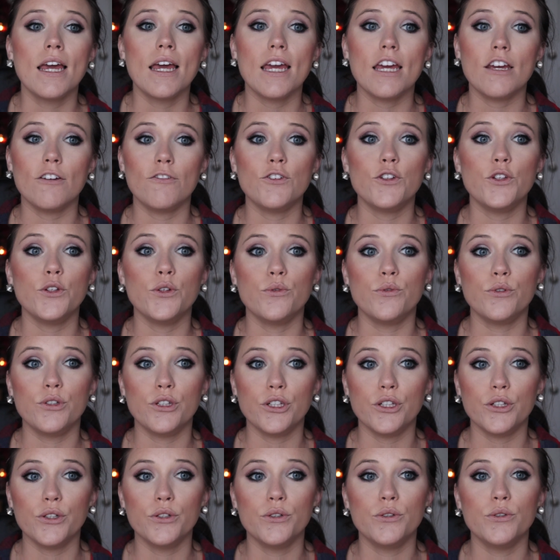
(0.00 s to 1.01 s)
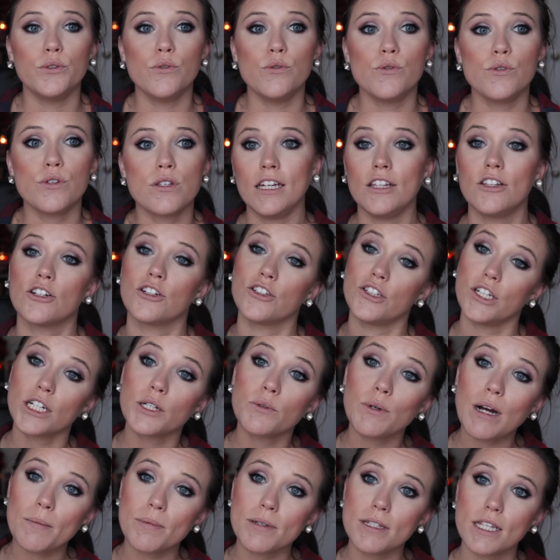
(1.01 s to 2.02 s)
if you use either
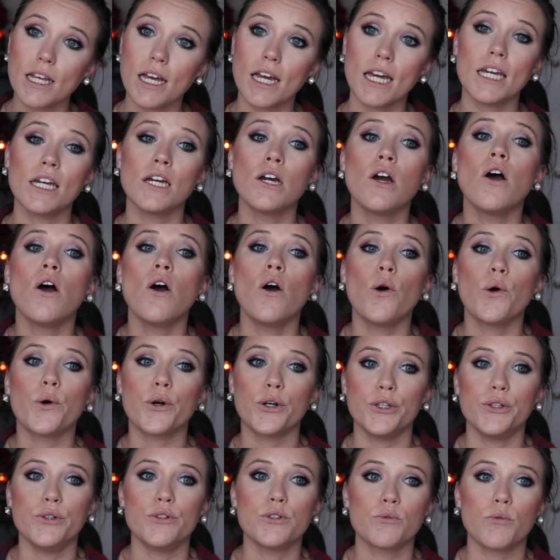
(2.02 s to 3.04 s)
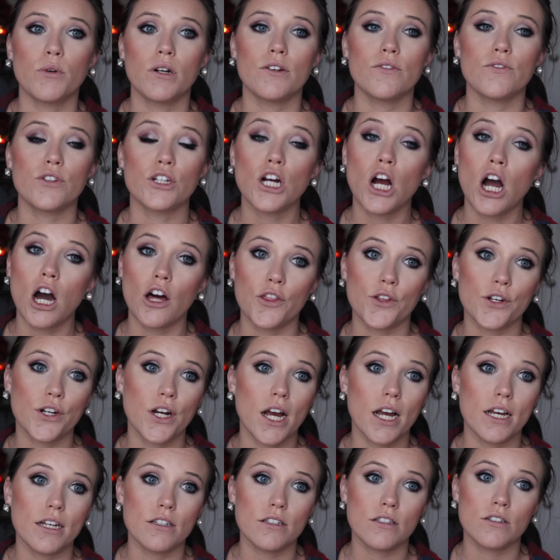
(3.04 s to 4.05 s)
their website or use one of their
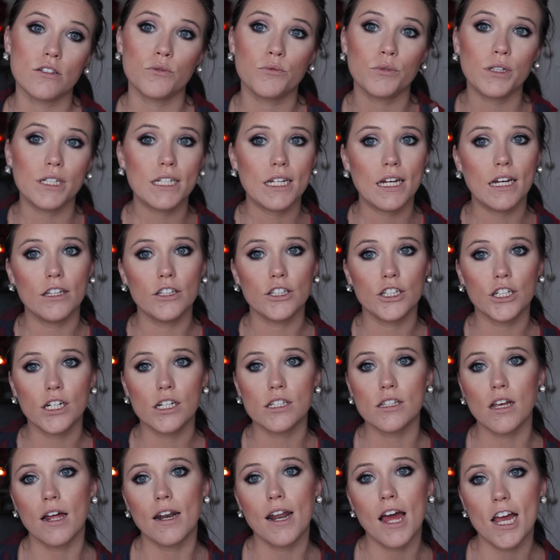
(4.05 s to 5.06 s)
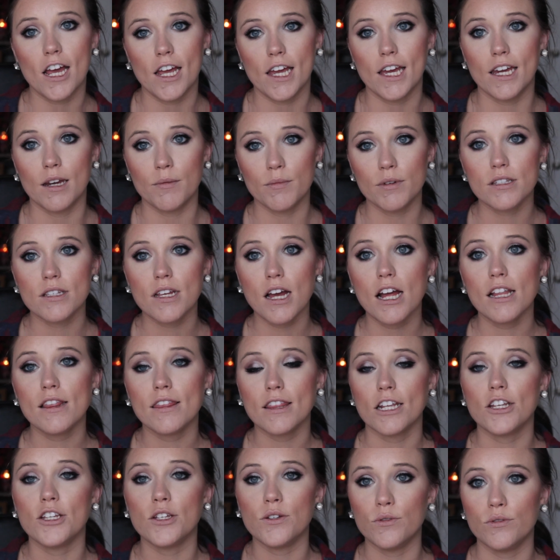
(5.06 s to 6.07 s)
authorized retailers on
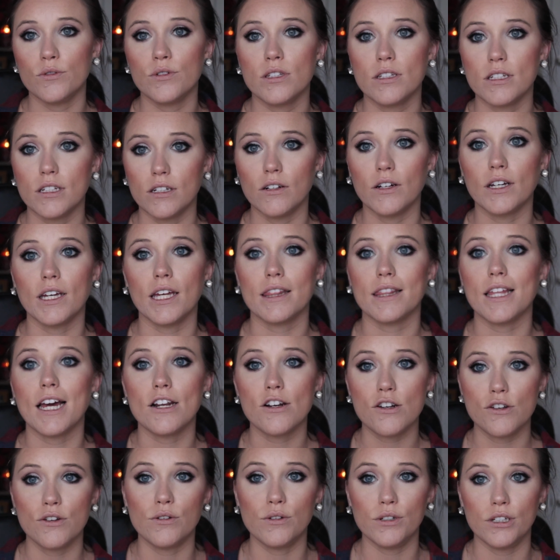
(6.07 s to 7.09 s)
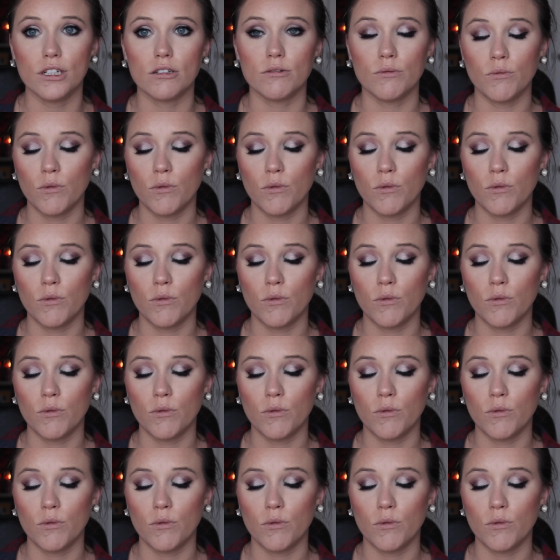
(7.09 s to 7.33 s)
Amazon, then you still get that 2-year